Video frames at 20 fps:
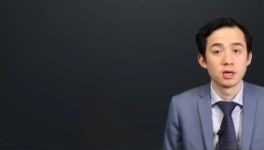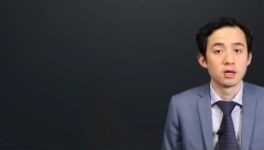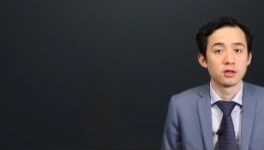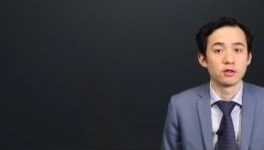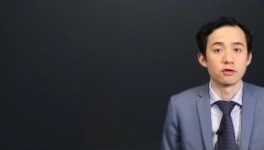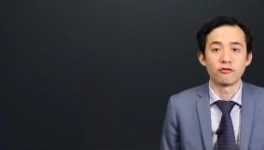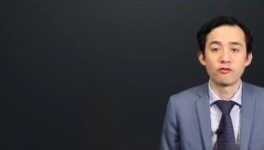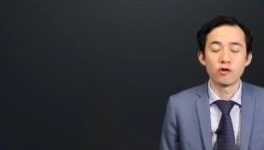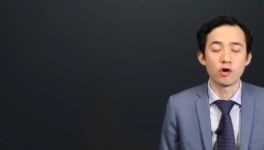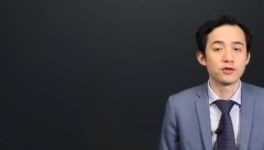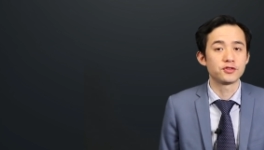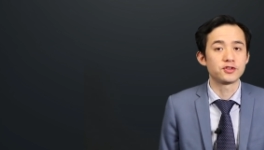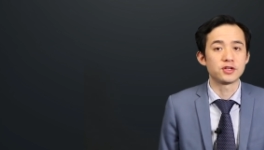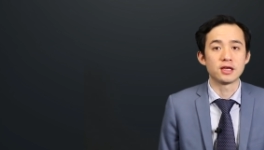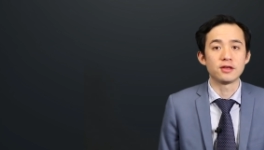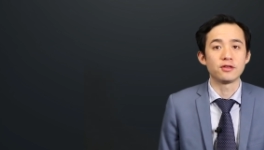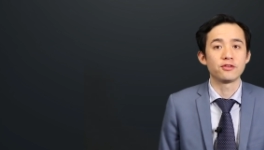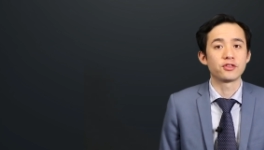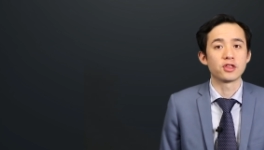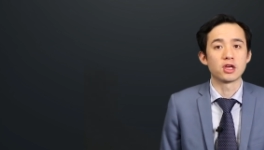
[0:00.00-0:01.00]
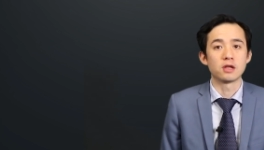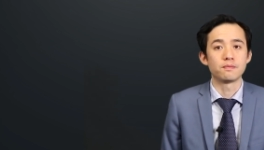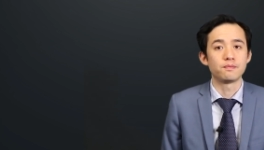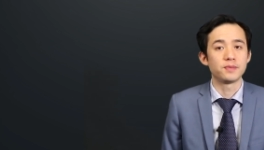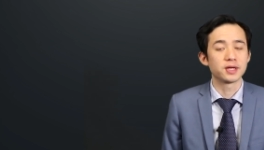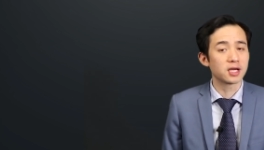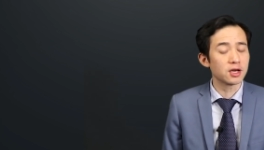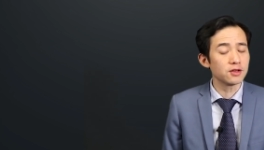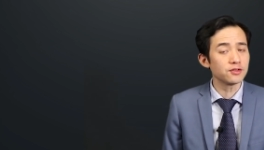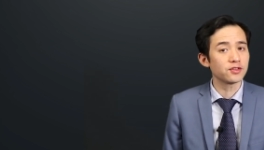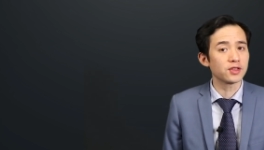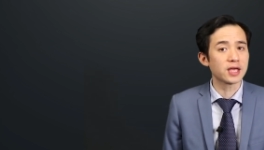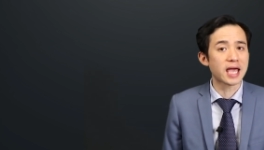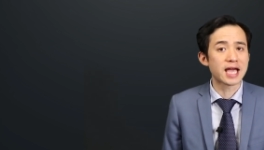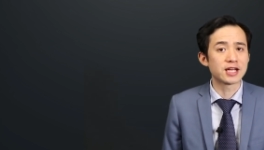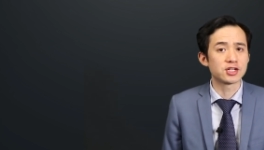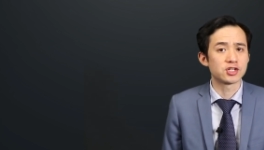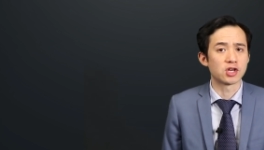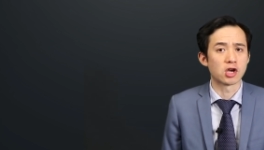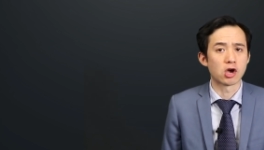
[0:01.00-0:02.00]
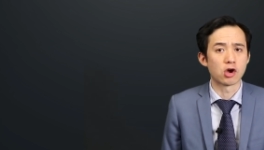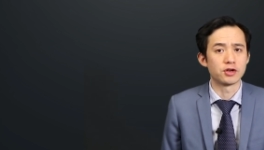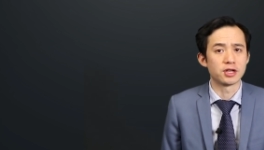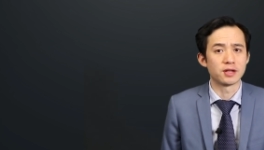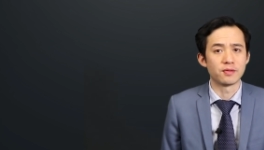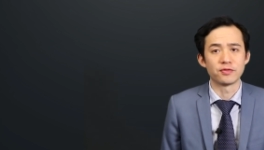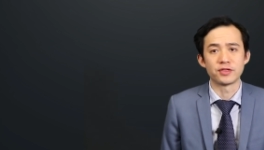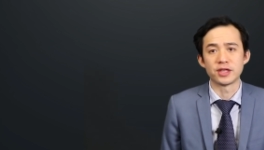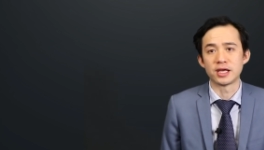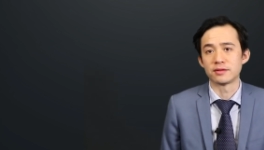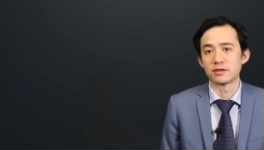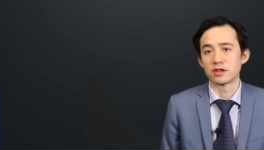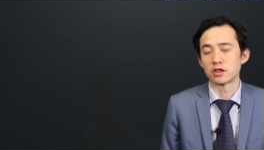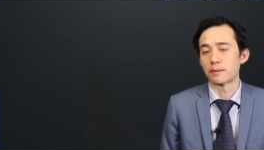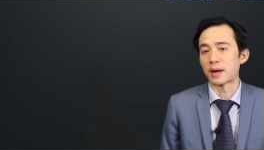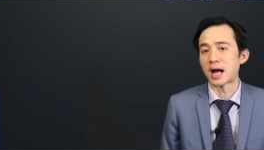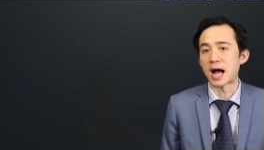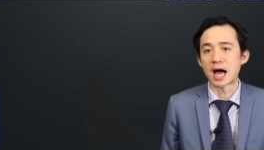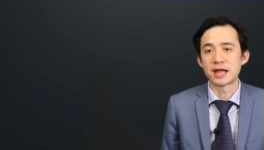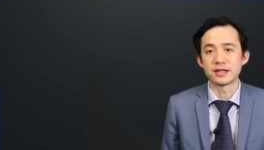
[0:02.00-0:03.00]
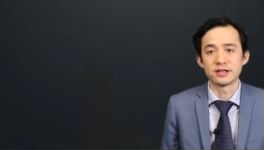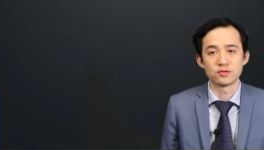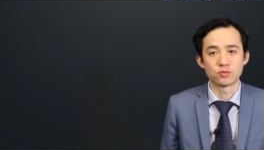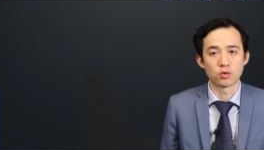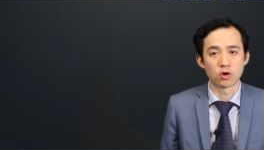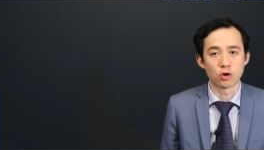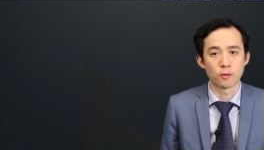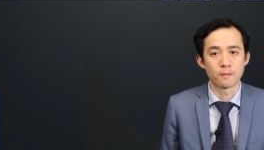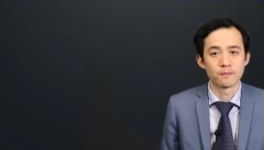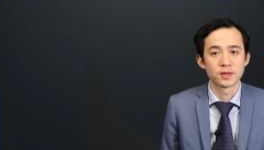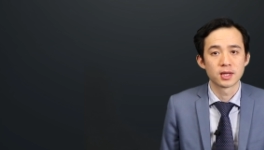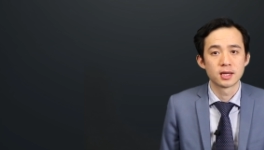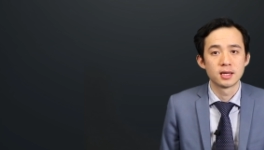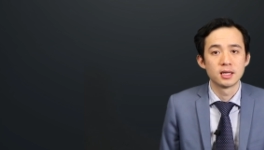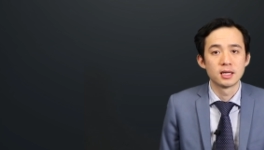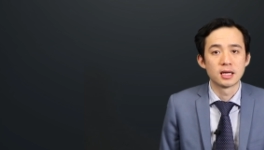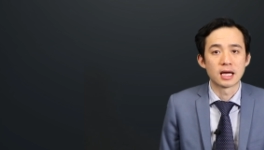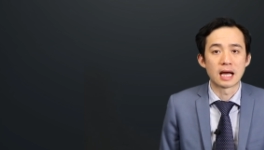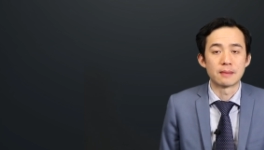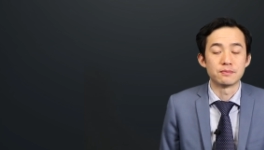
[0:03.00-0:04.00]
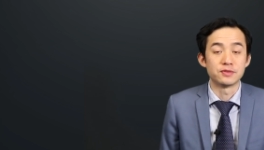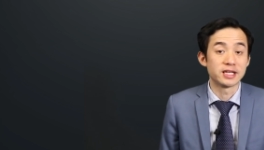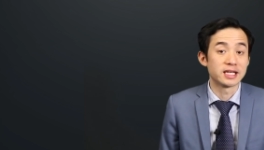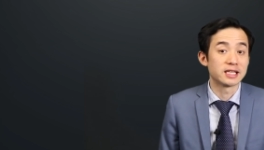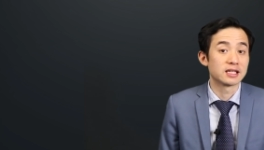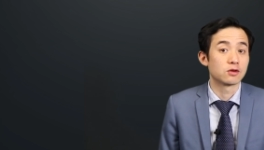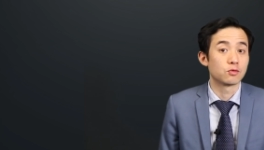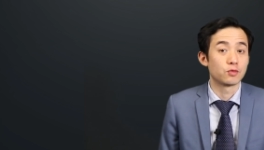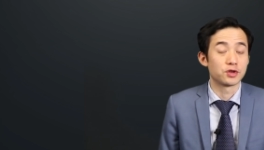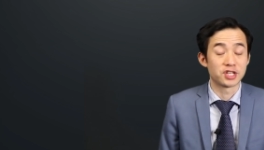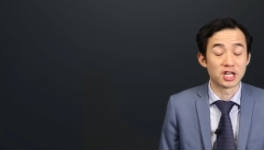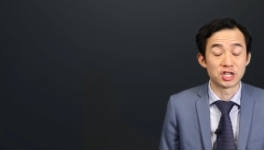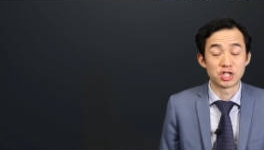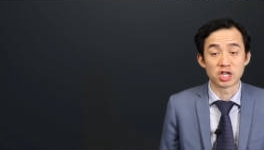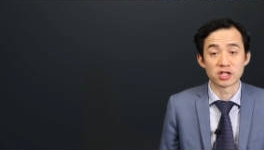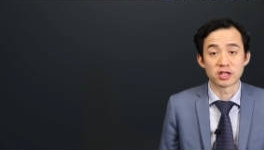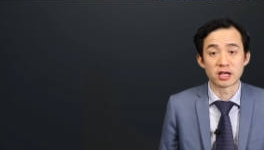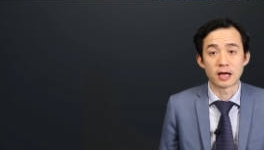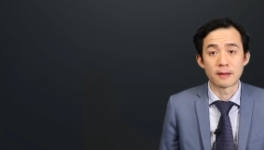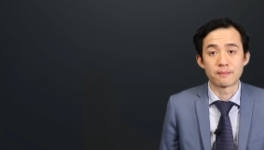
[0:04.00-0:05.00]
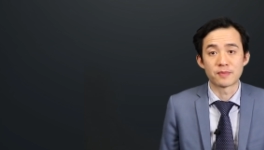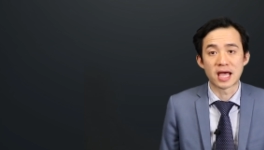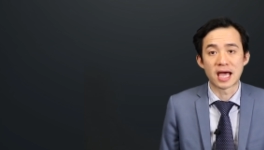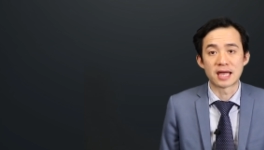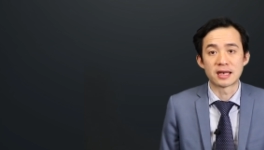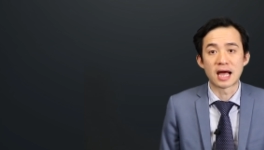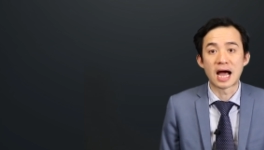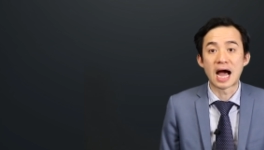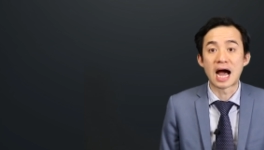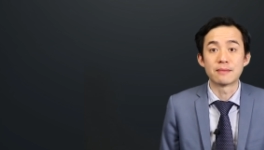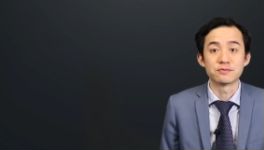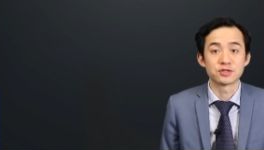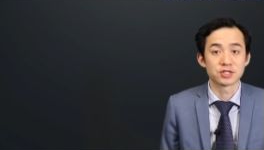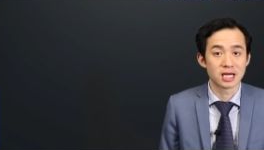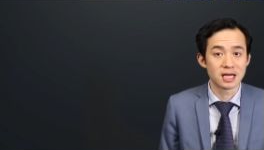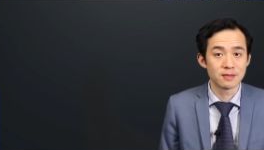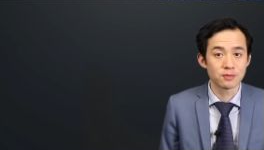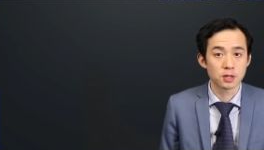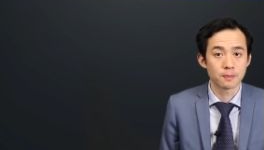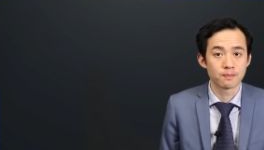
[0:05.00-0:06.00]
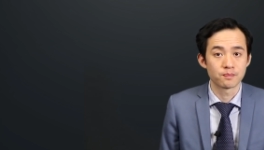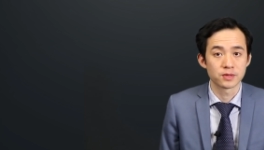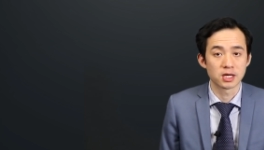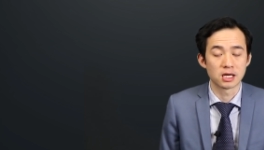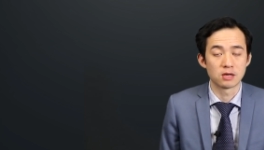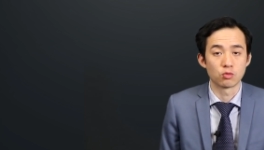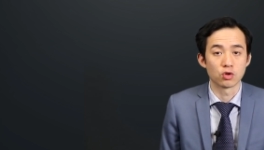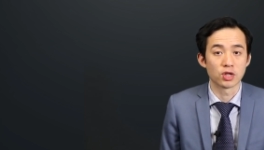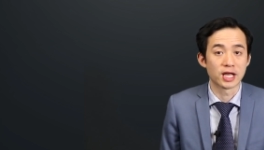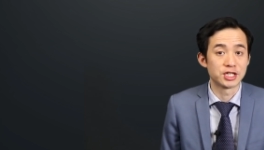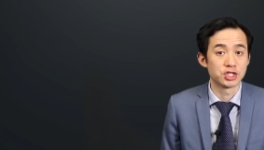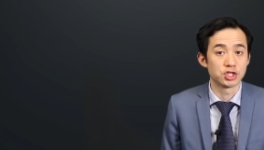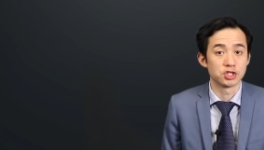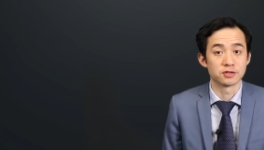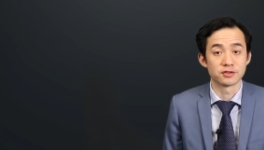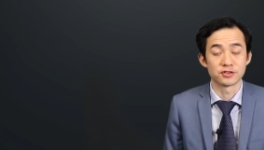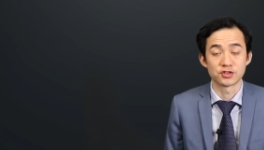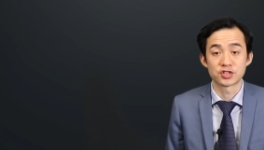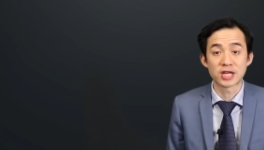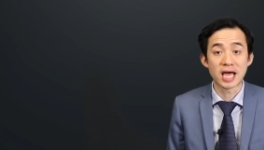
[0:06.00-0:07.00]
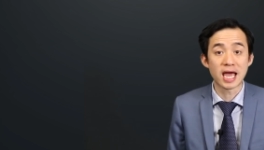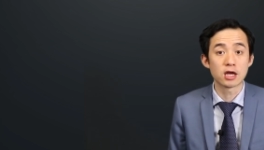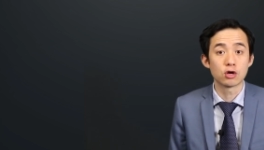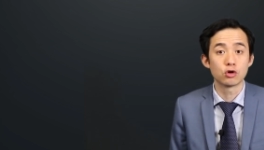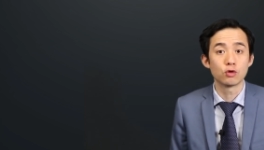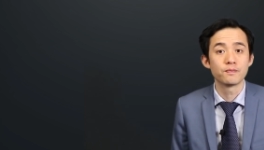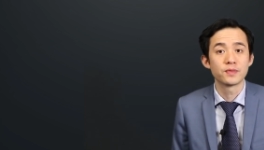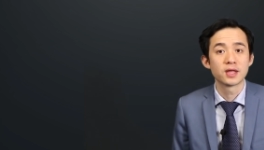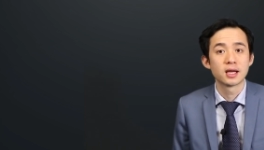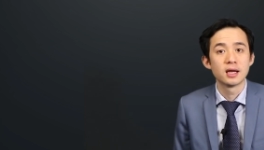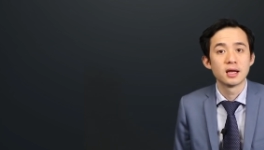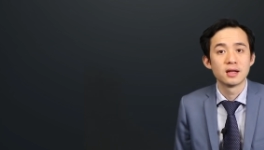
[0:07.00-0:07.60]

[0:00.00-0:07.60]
The first is that because the ATO didn't think that the parties were dealing with each other at arm's length in relation to the sale,